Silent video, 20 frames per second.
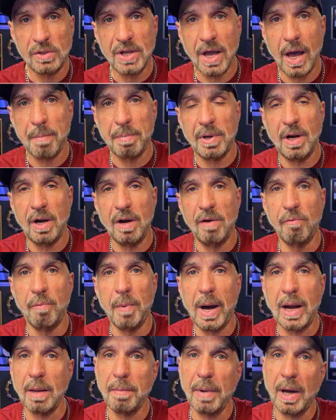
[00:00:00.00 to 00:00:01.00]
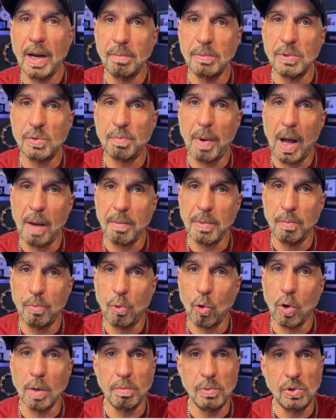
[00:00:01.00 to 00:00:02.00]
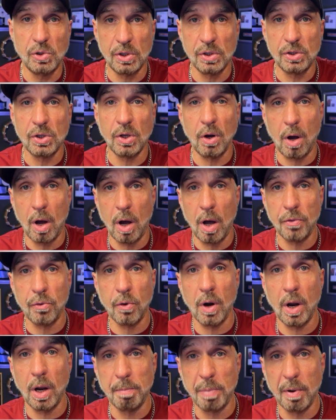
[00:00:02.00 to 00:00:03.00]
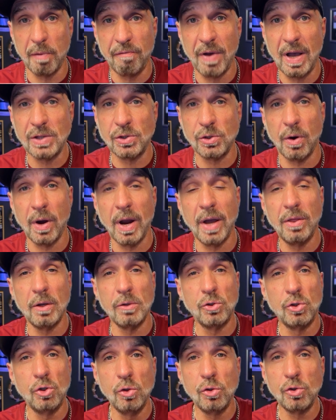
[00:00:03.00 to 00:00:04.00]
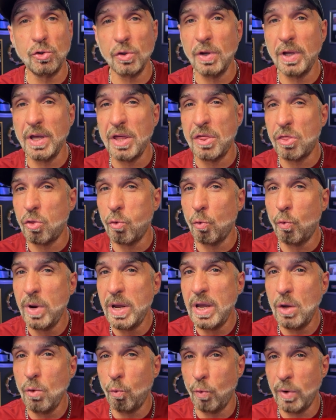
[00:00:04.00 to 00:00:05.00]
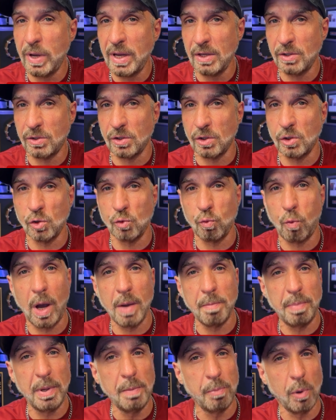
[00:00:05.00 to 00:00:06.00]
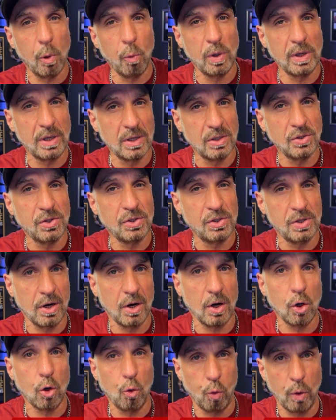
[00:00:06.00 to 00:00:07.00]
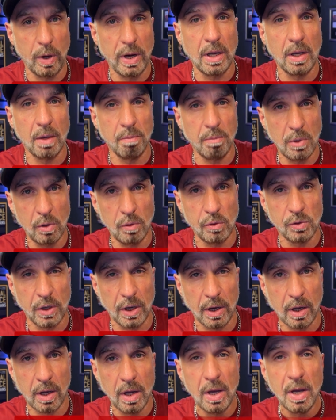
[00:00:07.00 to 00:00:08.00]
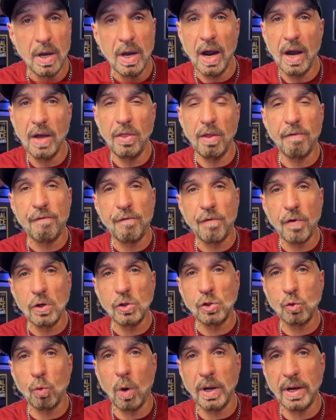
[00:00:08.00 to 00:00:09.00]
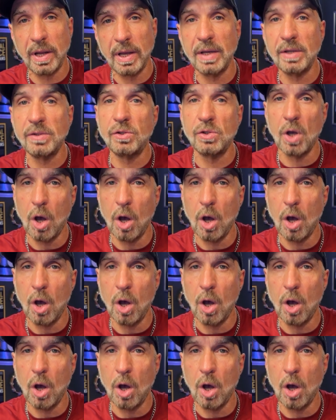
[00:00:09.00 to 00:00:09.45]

happening, everybody? My name is Bobby Borg, musician, author, and professor. And there's usually 3 reasons why people would consider quitting music. And the first one is